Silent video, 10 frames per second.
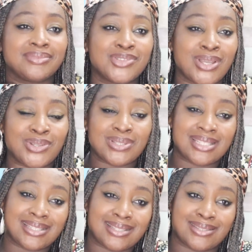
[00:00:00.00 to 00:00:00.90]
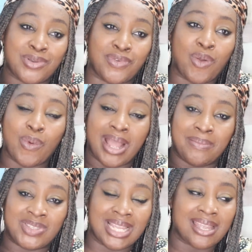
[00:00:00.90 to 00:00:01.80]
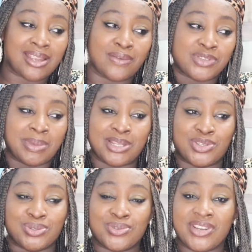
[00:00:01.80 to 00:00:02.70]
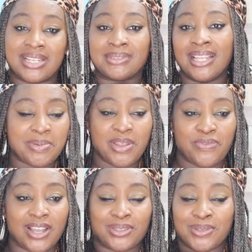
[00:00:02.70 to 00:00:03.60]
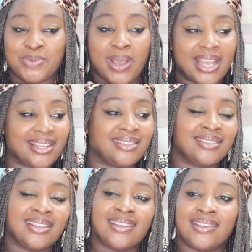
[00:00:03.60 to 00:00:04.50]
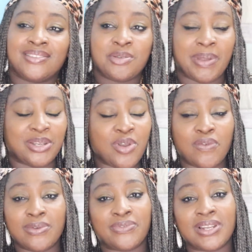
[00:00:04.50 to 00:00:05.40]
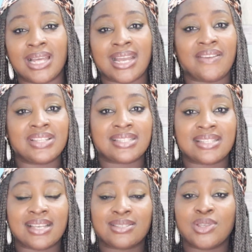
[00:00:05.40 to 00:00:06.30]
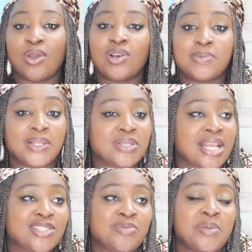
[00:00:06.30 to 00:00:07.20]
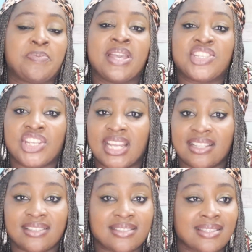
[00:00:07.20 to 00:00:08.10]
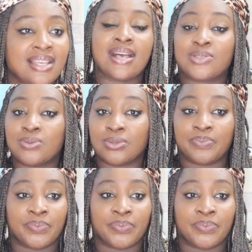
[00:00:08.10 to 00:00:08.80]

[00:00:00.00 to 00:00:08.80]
you're just overwhelmed taking care of so many children. So many factors why you might not even feel like having sex. So your husband just has to be patient. He has to,